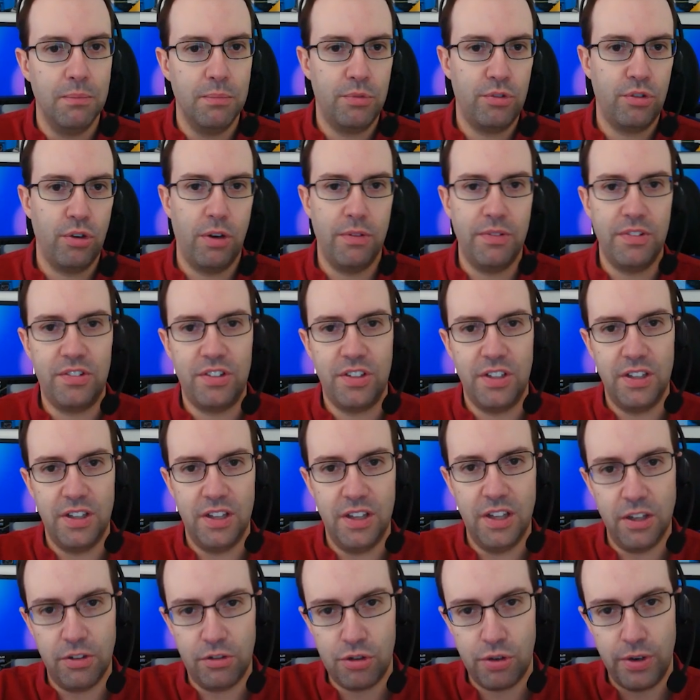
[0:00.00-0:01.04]
So obviously
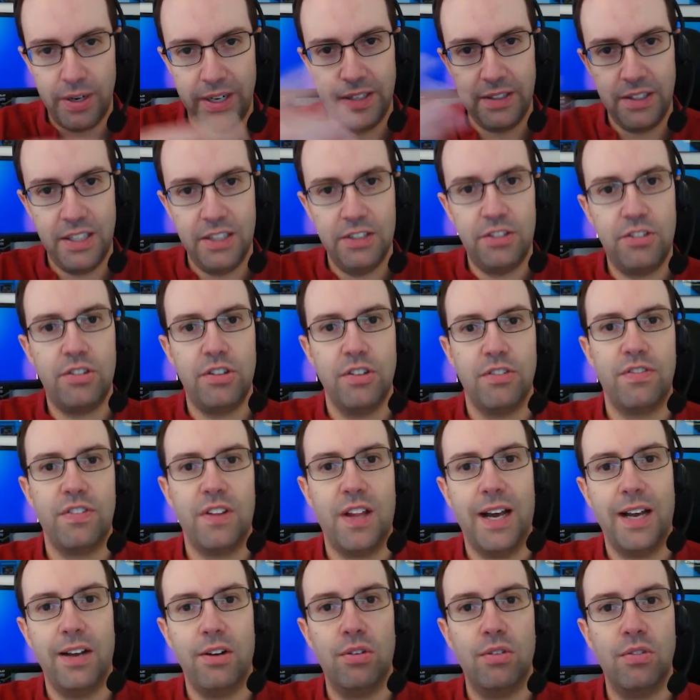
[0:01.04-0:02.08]
the train needs to
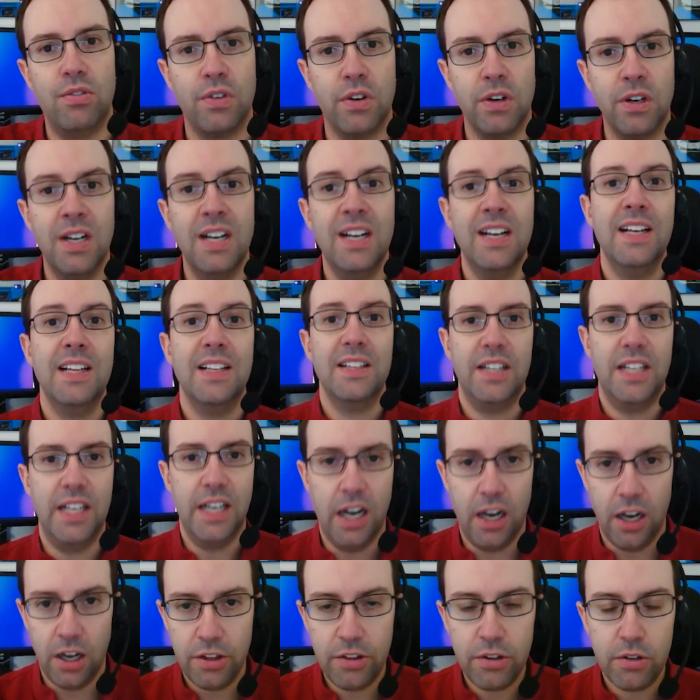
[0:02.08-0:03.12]
fly over
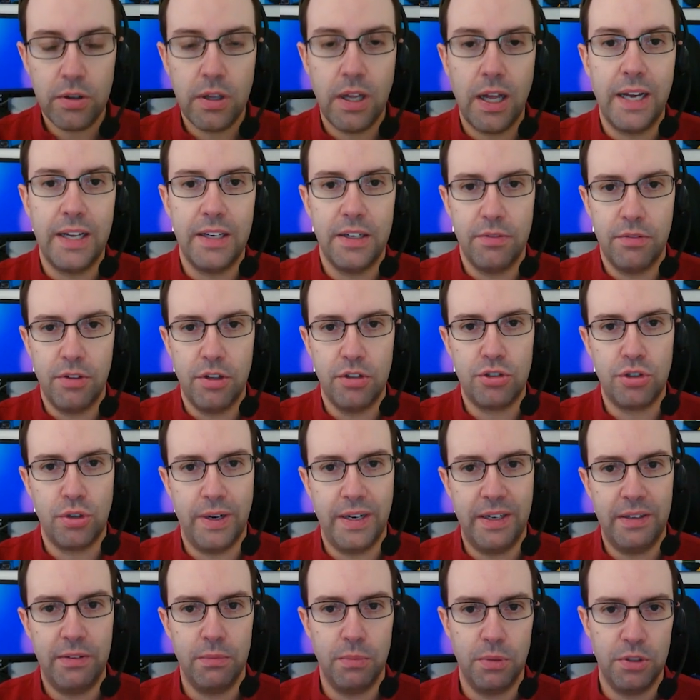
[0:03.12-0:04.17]
the other line of the
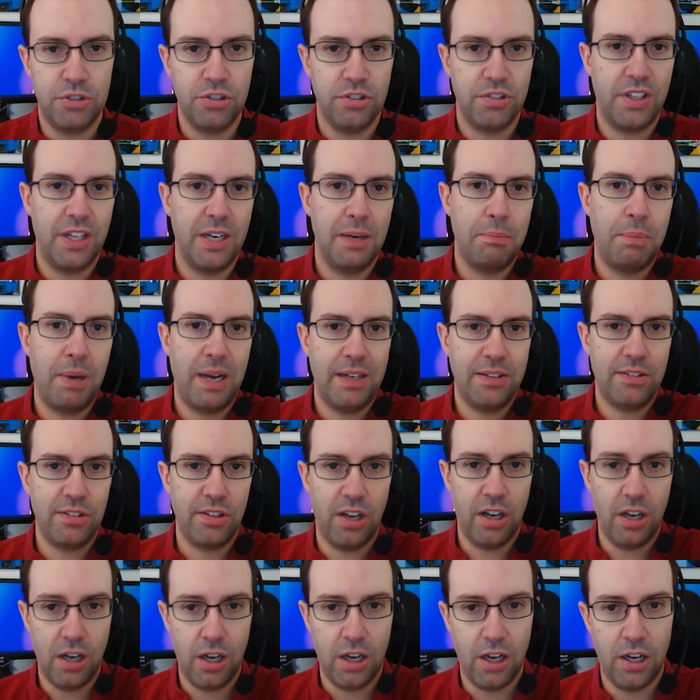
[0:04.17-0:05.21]
train, which is going to pass
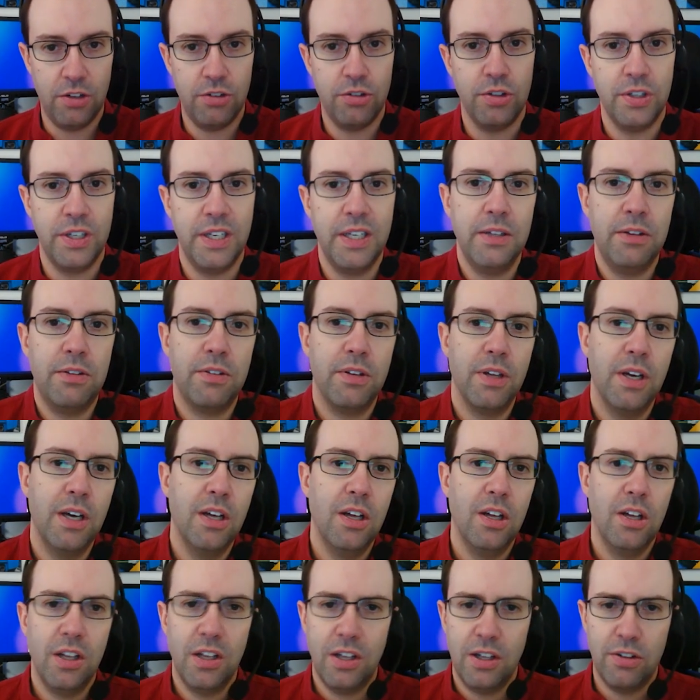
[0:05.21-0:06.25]
underneath,
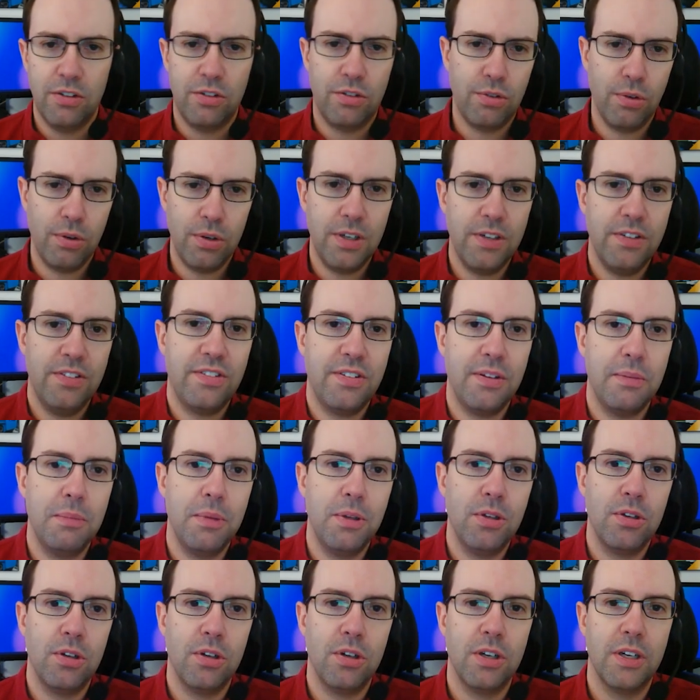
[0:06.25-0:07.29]
sort of
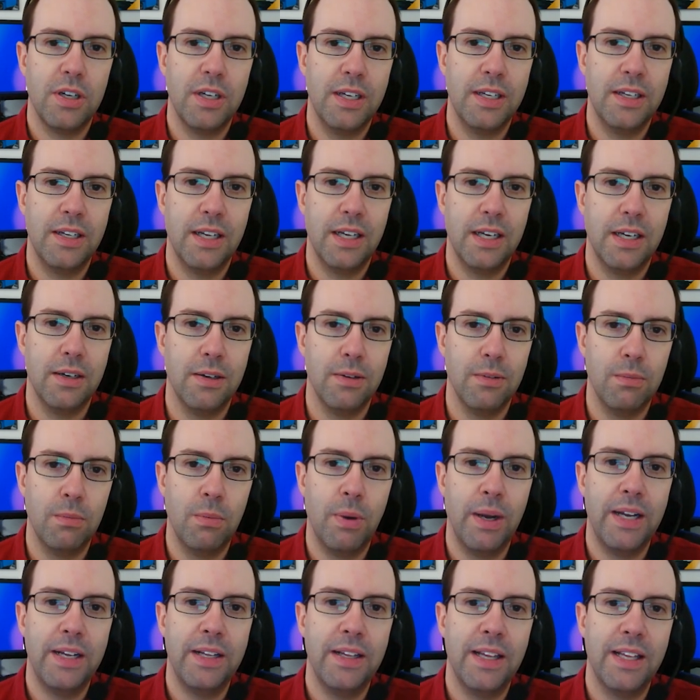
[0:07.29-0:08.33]
similar in the
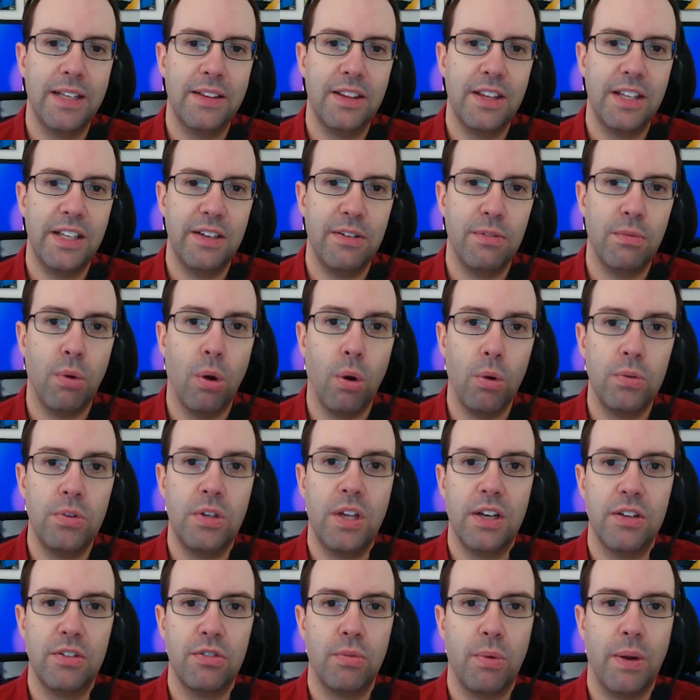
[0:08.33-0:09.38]
way that the road
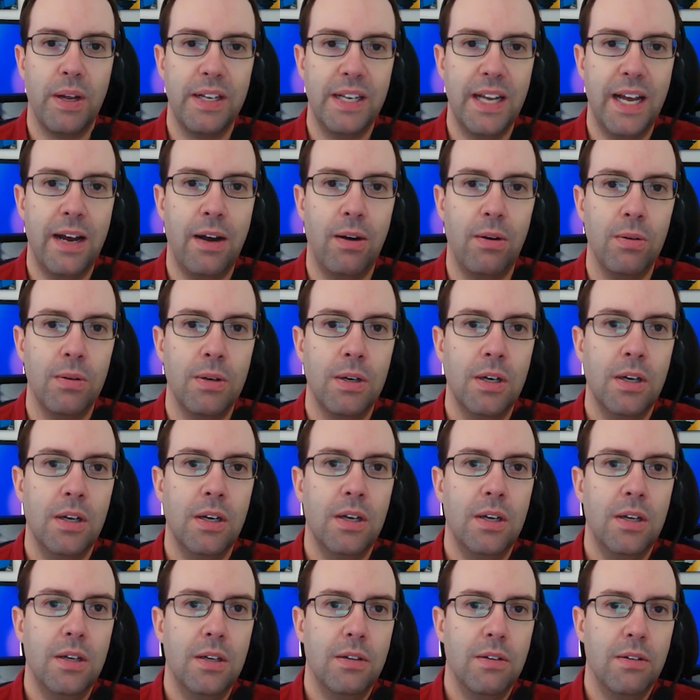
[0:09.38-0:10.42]
does right now.
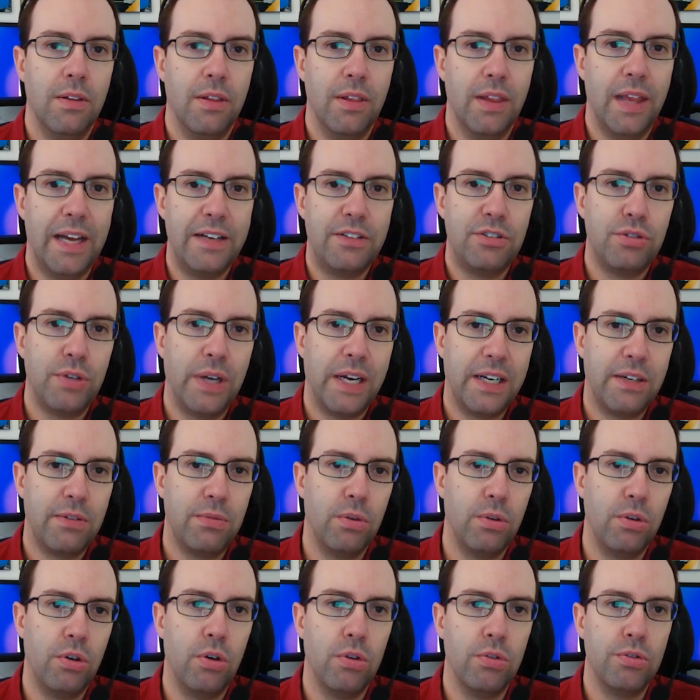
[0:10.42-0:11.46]
That track
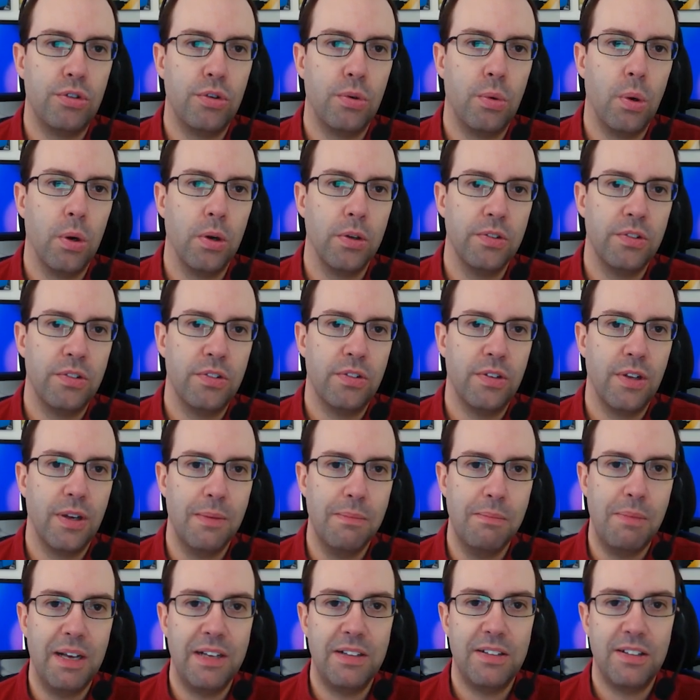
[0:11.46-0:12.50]
will go towards
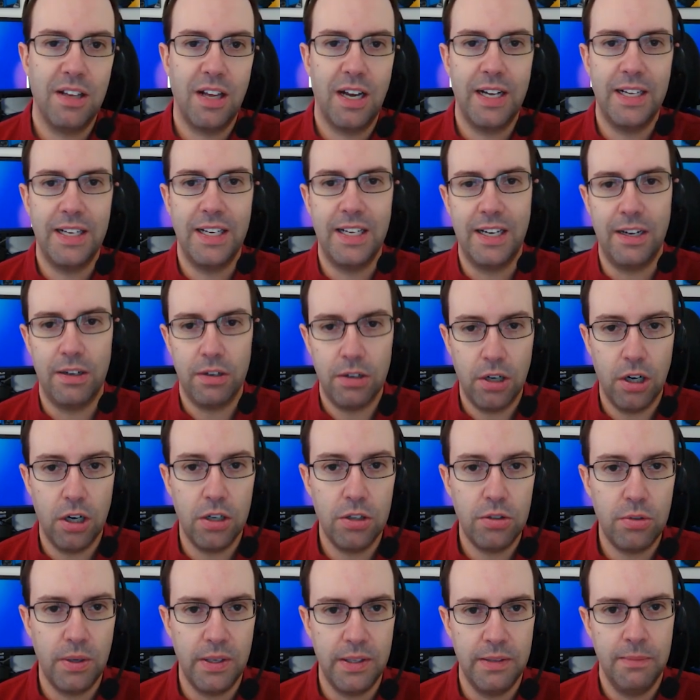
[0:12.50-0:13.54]
Baseline and
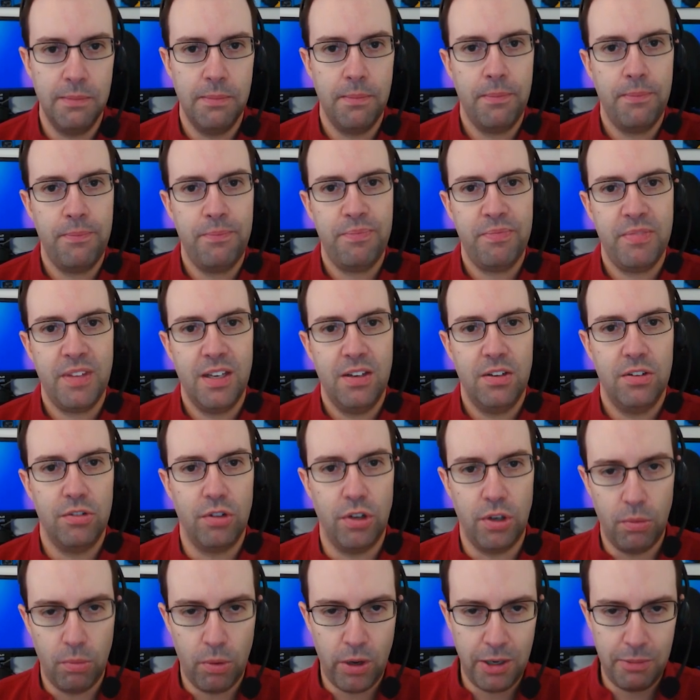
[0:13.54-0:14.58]
Algonquin.
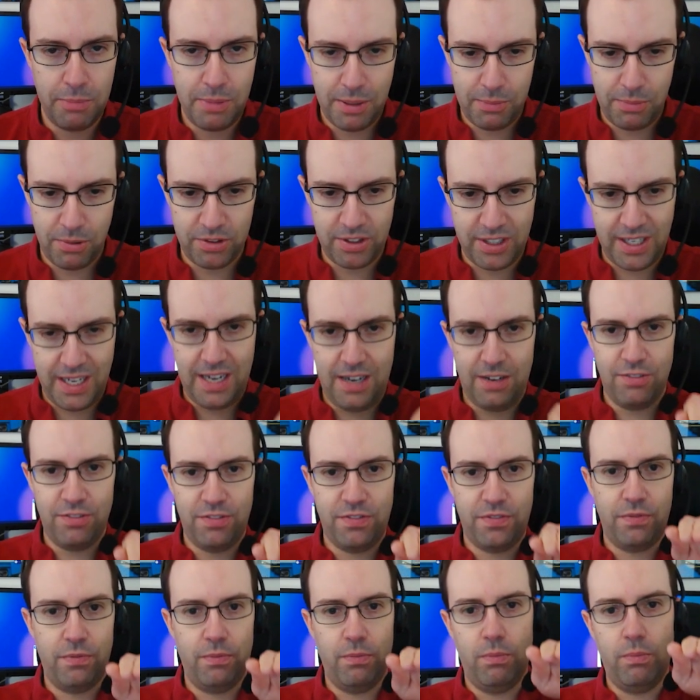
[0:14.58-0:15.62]
So you want to be able to
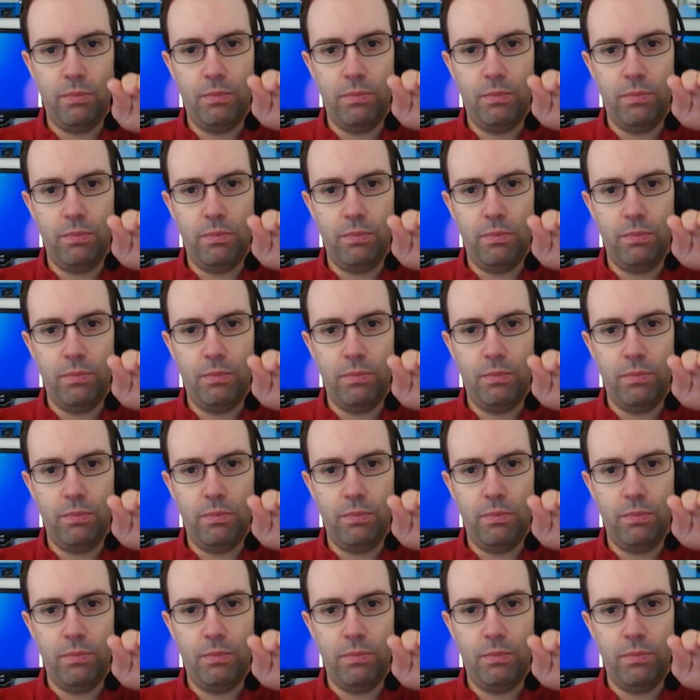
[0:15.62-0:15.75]
have